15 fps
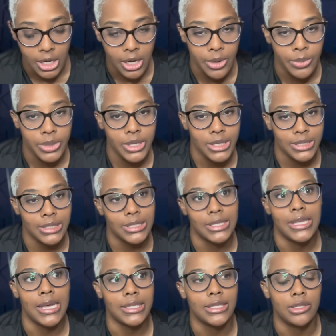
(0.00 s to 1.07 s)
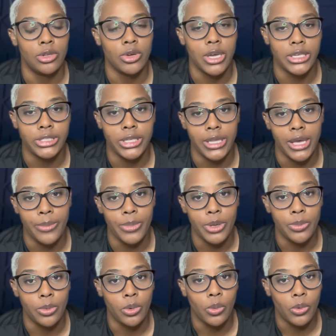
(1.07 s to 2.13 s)
because that's the location that
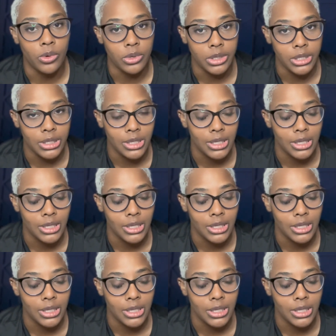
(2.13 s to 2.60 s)
people want.